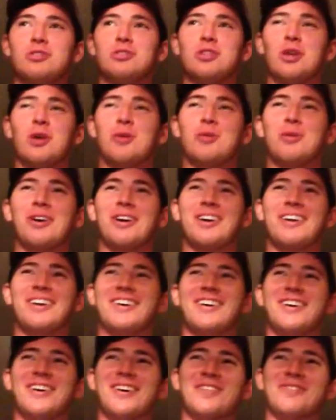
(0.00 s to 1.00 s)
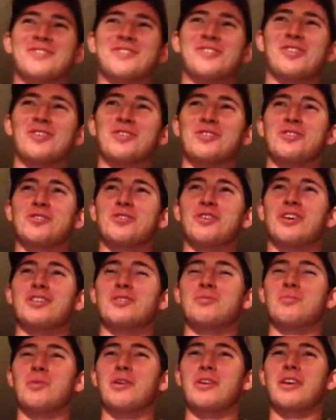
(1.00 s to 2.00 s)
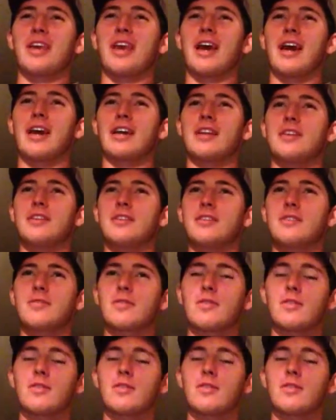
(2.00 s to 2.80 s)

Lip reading: Today I'll be talking to you guys about caddying.